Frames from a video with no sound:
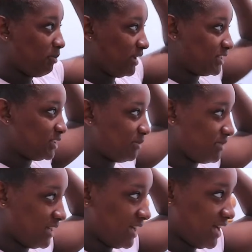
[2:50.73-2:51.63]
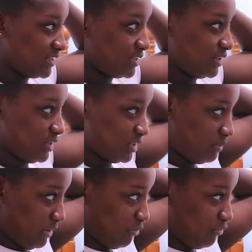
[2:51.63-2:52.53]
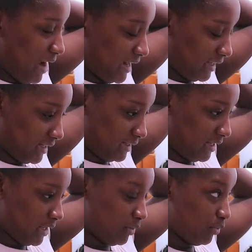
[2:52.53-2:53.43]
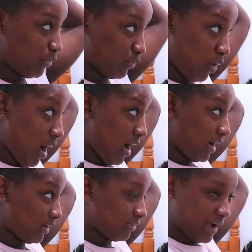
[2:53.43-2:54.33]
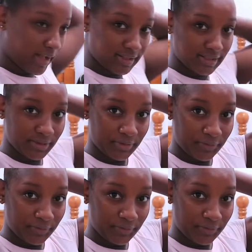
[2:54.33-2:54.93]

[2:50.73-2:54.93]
Because something has to just be radically wrong, right?